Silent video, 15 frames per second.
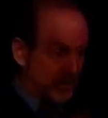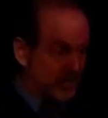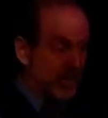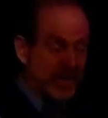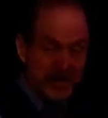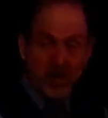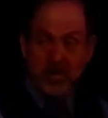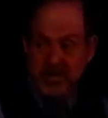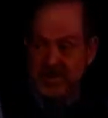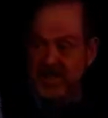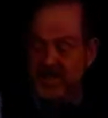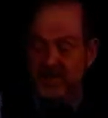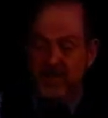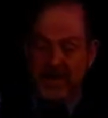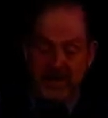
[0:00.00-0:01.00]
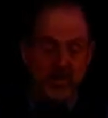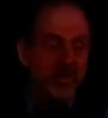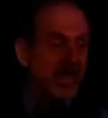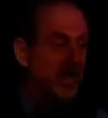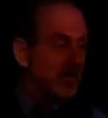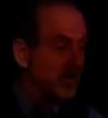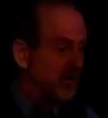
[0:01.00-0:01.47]
Make no mistake about it.
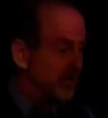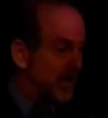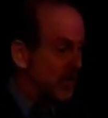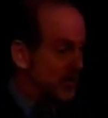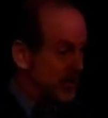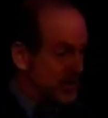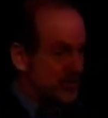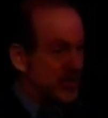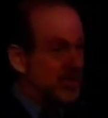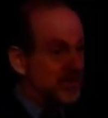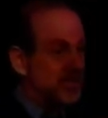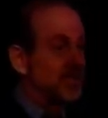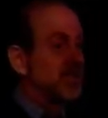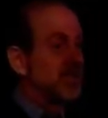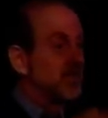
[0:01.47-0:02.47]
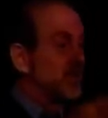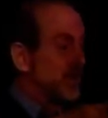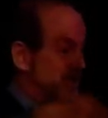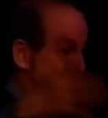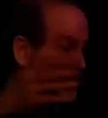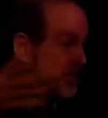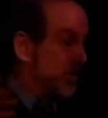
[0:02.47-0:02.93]
Without her, I would just be singing a
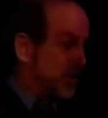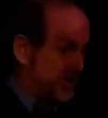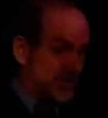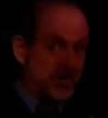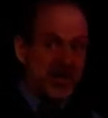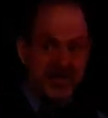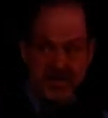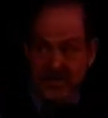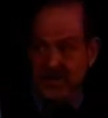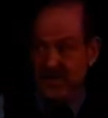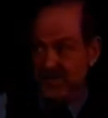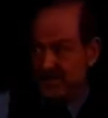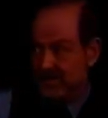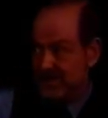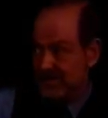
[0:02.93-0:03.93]
bunch of songs straight together.